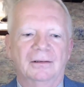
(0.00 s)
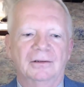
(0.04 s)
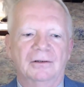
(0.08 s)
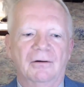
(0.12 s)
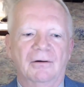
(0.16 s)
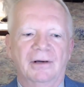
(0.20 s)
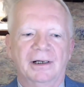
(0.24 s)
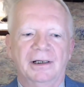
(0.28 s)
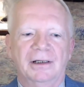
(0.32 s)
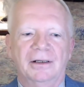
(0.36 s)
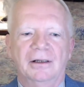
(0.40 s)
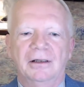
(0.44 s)

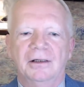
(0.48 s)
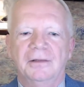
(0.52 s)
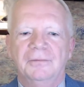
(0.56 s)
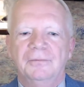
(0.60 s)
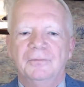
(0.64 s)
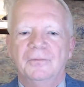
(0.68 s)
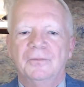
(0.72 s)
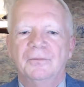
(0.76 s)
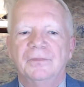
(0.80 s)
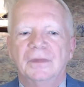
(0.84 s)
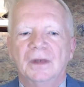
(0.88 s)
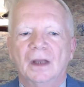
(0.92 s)
Quite good.
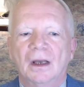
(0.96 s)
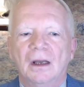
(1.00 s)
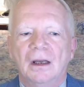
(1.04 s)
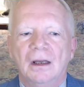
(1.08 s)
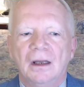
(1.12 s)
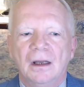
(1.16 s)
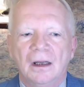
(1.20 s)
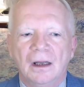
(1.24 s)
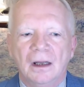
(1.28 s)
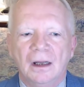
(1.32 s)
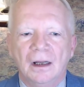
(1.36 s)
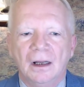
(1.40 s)

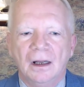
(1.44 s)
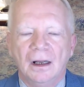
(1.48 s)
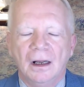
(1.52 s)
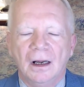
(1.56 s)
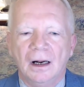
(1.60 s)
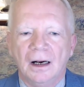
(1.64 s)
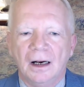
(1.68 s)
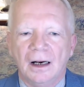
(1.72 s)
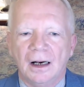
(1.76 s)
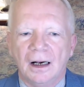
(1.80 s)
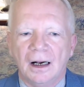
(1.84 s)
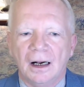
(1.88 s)

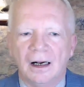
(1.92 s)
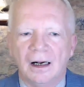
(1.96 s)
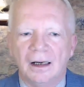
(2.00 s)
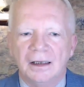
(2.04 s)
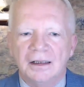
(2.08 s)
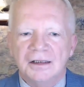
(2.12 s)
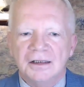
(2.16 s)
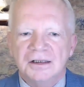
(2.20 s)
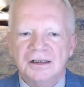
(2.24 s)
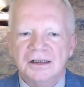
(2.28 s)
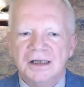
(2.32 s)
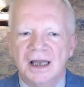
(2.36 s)

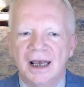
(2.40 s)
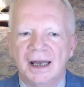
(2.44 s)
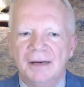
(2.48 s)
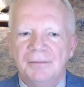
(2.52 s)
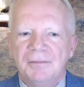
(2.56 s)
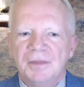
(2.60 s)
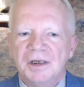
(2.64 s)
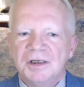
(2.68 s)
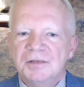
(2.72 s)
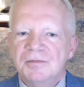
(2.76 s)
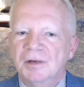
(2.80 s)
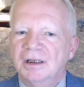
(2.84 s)
Instead,
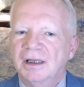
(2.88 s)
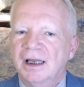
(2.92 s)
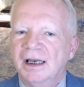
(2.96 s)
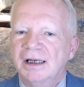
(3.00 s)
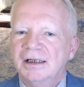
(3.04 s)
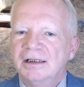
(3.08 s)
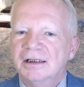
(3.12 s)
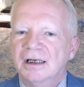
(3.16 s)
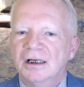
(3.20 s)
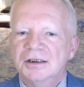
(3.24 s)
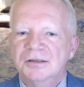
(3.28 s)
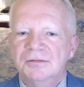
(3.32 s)
Ms. McLean
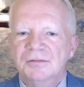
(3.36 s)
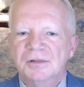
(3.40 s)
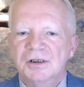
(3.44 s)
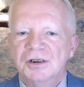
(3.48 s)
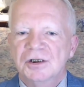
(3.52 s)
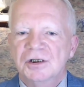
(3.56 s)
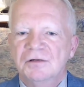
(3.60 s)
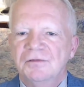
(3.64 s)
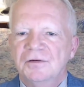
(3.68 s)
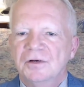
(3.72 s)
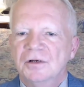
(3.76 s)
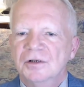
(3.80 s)
tells me
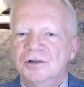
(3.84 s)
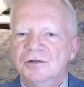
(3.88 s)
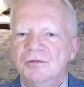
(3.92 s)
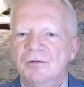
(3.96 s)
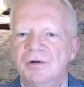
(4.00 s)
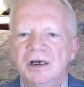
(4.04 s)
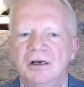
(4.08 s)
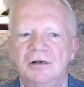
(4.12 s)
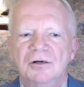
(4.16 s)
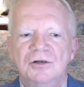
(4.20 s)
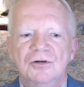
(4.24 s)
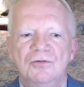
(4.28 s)
she feels
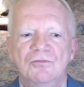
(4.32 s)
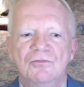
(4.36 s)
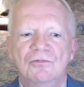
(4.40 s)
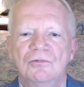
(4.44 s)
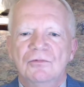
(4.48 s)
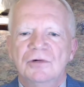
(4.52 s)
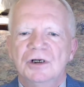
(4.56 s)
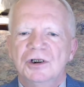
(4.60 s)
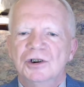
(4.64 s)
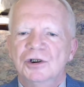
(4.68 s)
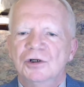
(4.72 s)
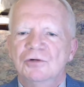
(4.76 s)

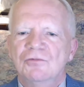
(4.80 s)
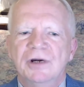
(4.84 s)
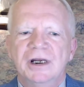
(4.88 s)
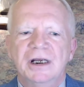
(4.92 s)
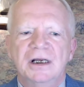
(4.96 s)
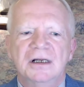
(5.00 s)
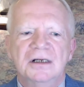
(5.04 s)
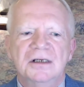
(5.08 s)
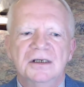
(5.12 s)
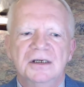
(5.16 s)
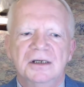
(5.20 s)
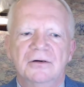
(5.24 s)
we should
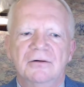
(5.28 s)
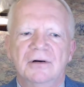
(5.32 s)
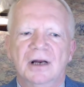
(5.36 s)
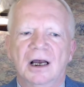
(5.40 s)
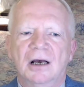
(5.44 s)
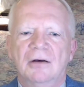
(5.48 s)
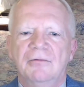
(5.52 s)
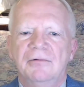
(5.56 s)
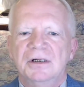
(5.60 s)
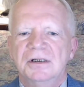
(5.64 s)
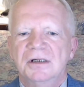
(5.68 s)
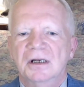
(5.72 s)
reconsider
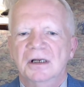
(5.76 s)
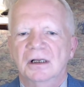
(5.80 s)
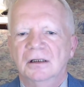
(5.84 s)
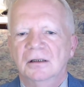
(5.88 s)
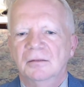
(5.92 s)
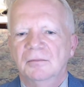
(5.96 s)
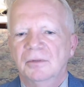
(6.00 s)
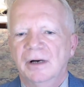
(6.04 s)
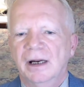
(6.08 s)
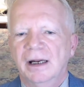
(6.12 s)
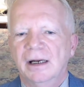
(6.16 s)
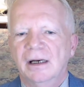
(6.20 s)
how we
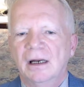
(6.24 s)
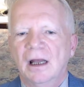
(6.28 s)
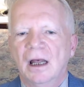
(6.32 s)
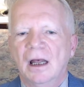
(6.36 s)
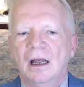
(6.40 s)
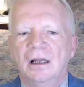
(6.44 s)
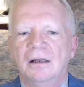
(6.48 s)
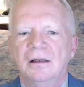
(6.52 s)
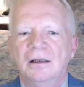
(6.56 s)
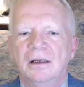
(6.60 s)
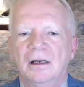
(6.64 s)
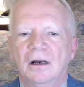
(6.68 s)
celebrate
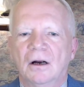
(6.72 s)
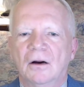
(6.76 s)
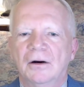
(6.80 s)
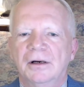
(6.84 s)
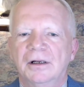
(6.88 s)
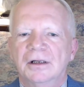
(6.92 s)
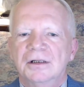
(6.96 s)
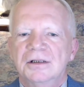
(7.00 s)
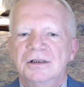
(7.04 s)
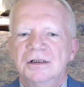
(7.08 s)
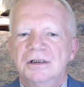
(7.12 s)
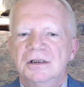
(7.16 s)
the
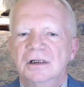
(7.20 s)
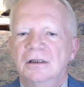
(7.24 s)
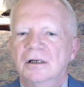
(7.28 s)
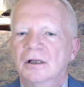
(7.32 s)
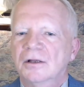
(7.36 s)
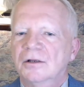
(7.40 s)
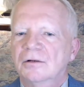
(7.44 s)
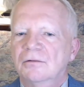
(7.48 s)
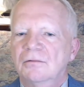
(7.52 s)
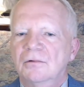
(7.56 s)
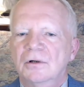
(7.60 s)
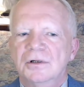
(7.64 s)
artists. In
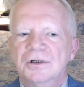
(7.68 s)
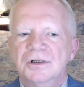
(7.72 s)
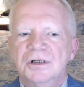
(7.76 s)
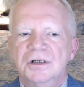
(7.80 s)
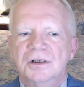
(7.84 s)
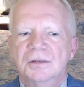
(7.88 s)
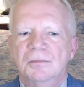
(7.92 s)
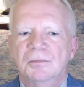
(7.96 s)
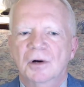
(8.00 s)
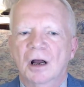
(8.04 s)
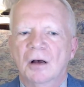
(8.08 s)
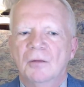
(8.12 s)
other words,
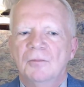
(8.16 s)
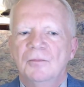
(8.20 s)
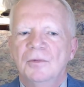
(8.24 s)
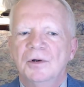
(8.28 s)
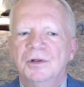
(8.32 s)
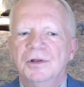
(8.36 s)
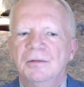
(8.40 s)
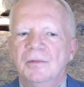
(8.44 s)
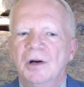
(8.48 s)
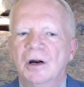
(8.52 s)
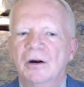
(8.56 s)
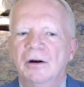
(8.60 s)
the problem
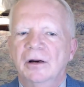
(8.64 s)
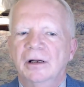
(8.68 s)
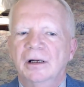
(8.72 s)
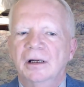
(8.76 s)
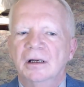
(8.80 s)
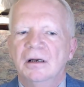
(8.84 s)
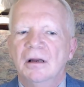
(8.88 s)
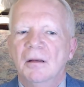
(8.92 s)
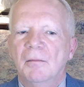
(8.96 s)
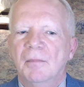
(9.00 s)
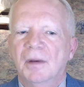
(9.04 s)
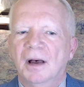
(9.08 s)
with
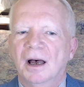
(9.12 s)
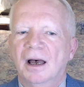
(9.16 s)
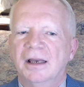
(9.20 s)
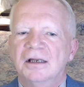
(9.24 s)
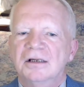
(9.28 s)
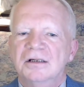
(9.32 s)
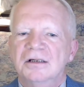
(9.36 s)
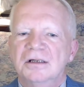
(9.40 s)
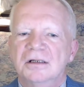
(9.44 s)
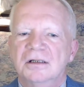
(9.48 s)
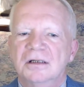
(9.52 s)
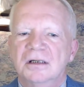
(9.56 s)
American Pie
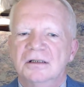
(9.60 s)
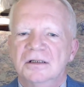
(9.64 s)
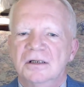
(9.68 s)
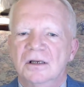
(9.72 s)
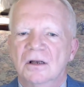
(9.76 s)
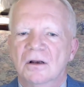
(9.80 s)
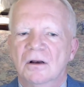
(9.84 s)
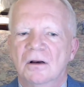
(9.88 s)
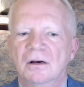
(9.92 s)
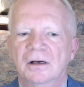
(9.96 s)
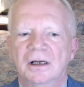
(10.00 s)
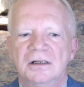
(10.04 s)
isn't the
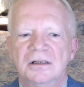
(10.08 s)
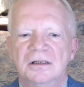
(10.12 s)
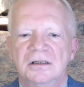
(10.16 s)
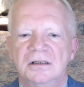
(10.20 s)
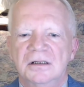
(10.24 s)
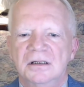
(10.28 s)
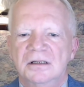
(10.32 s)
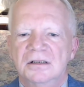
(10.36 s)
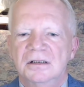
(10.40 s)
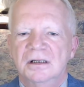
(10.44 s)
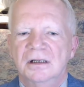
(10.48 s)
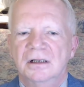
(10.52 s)
song, it's
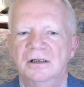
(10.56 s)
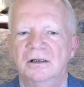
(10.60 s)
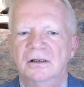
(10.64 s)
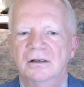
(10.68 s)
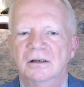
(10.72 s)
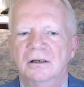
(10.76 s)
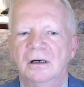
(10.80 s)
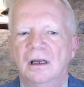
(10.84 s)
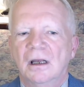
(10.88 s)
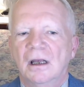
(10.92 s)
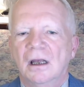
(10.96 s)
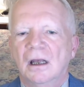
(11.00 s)
the
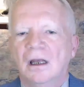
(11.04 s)
singer.